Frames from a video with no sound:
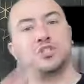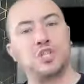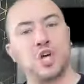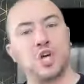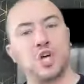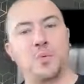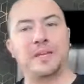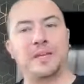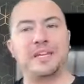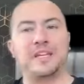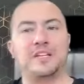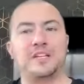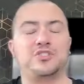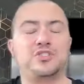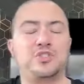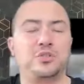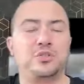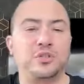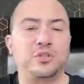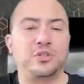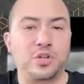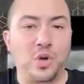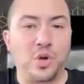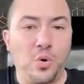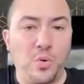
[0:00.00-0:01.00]
going into
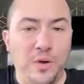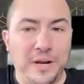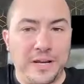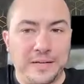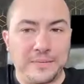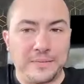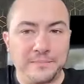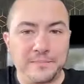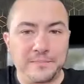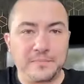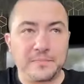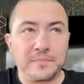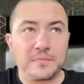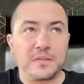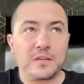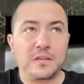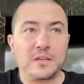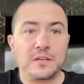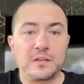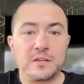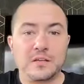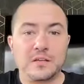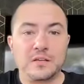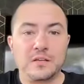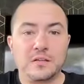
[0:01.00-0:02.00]
the coin,
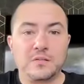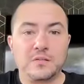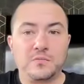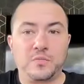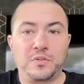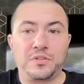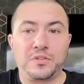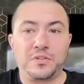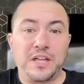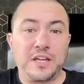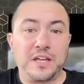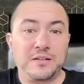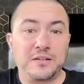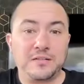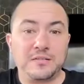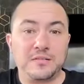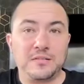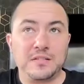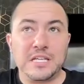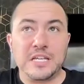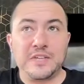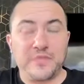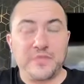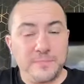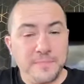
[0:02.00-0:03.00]
well,
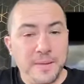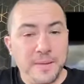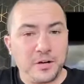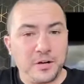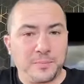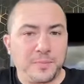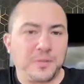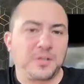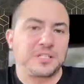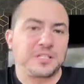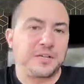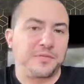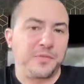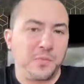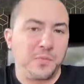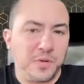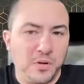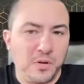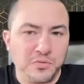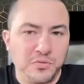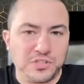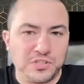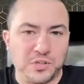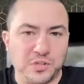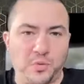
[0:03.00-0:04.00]
then even better because everyone
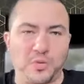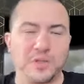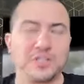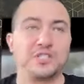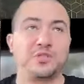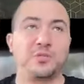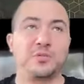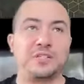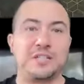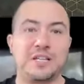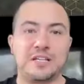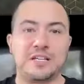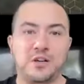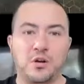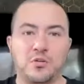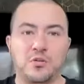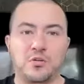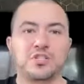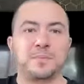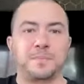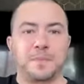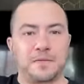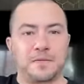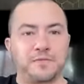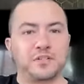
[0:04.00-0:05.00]
owns the coin. So it
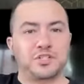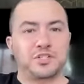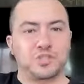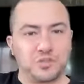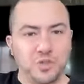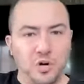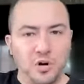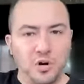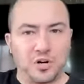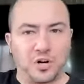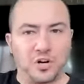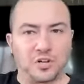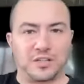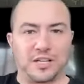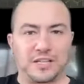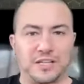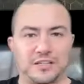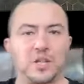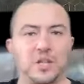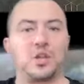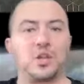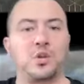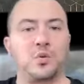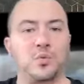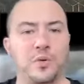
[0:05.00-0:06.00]
goes up even stronger, like
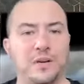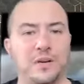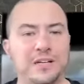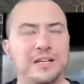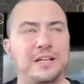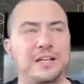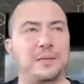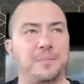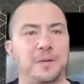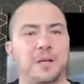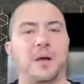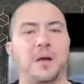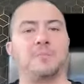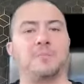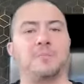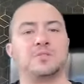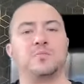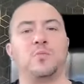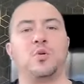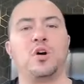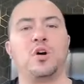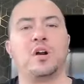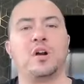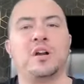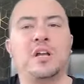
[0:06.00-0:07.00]
the liquidity becomes
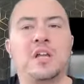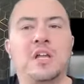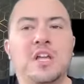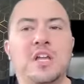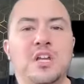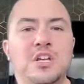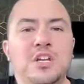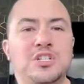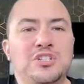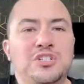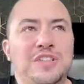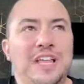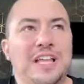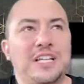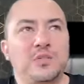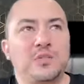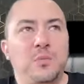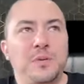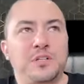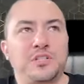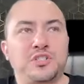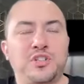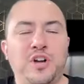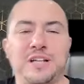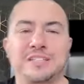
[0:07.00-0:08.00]
more. So that's
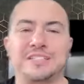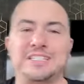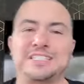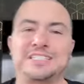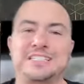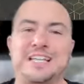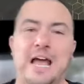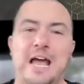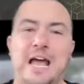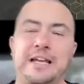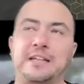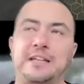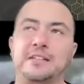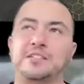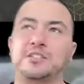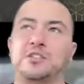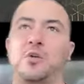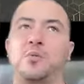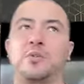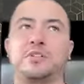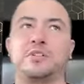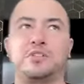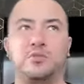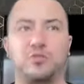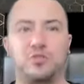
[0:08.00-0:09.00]
what we're trying to stack. It's
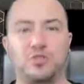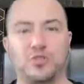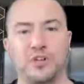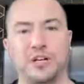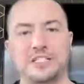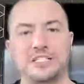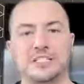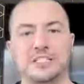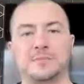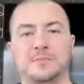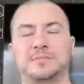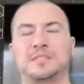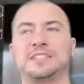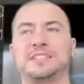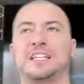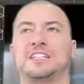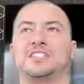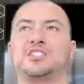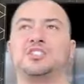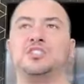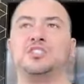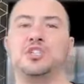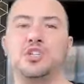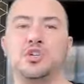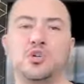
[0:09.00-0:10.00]
going to create something
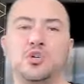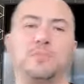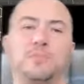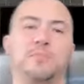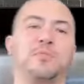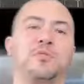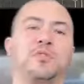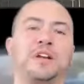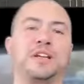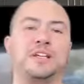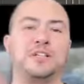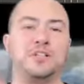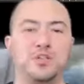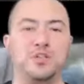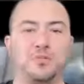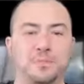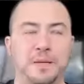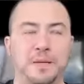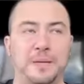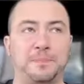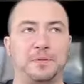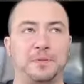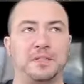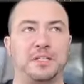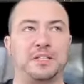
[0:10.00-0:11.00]
that's new, bring new
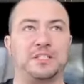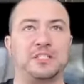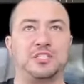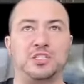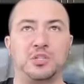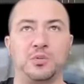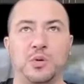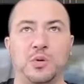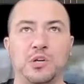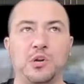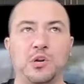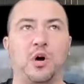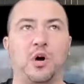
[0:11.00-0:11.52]
people into